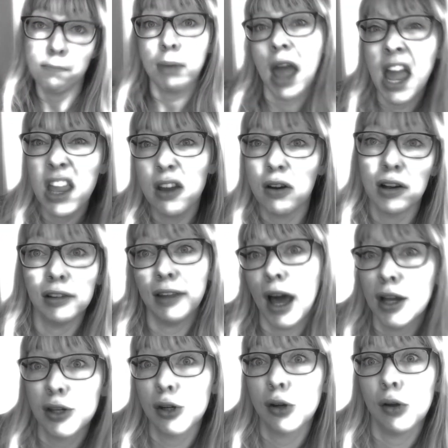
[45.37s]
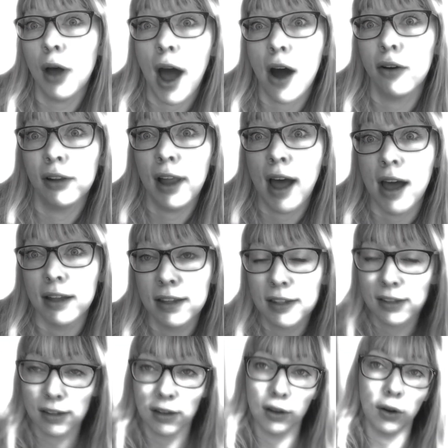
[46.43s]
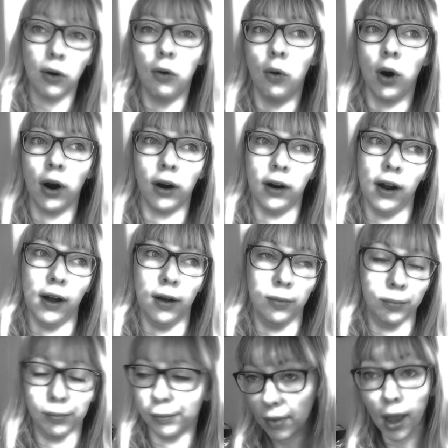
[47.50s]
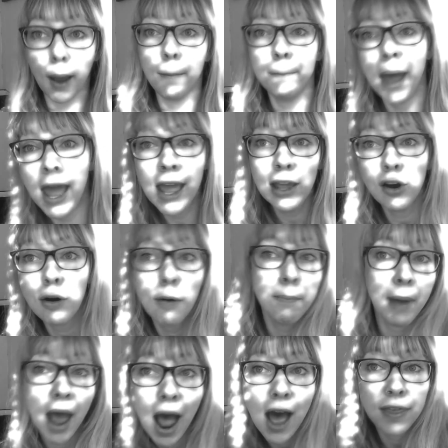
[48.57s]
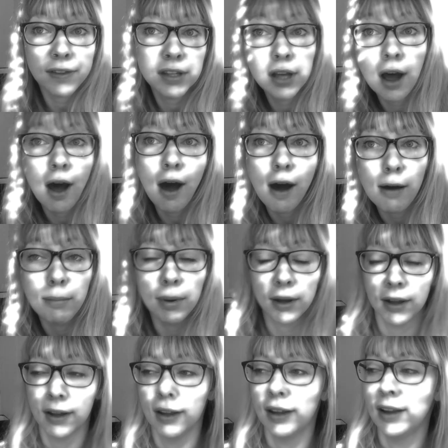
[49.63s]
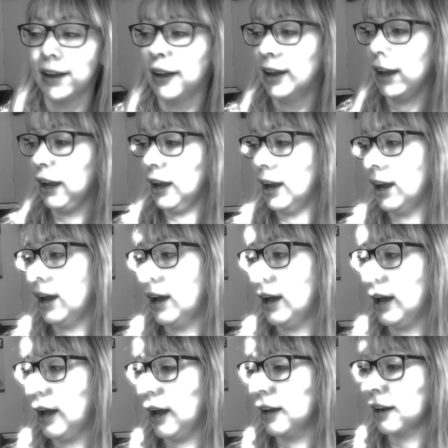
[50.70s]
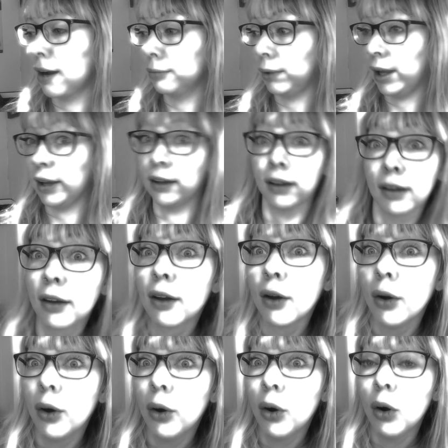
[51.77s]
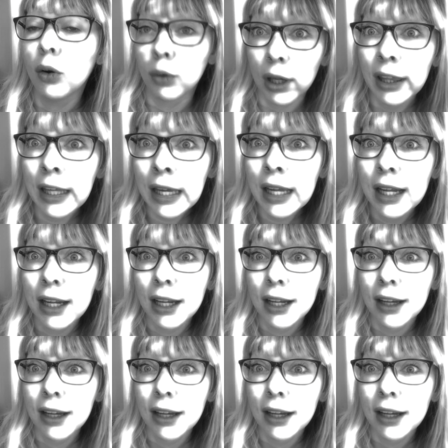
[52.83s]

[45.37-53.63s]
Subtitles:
paint your electrical outlets or paint your bathtub. And I'm like, really?